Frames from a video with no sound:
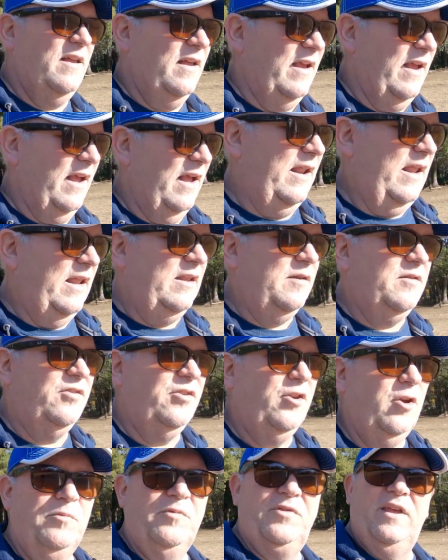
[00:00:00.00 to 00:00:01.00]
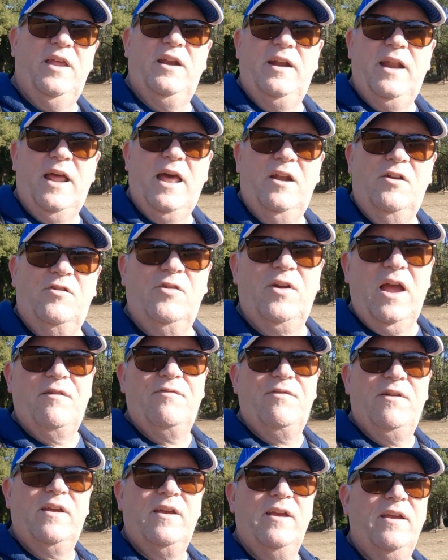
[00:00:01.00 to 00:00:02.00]
and he zooms in and out of
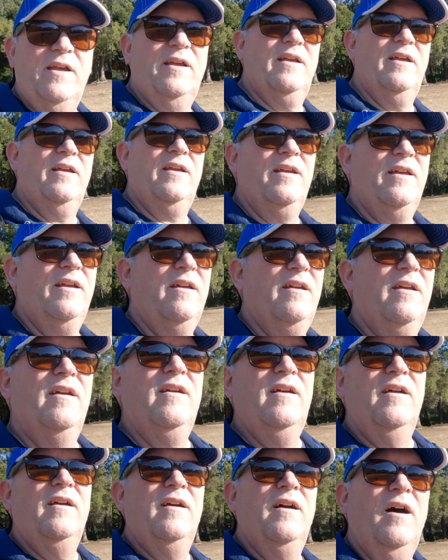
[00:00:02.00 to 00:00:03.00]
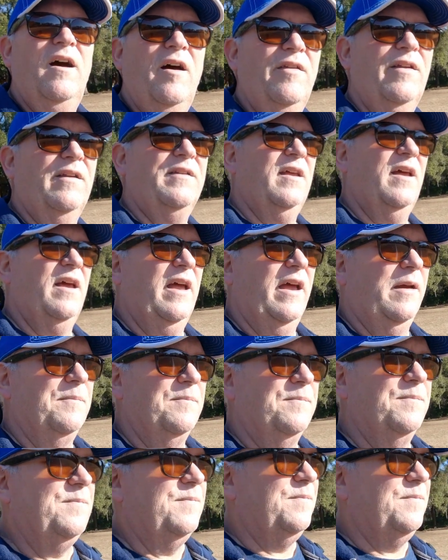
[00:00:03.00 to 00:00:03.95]
traffic all the time.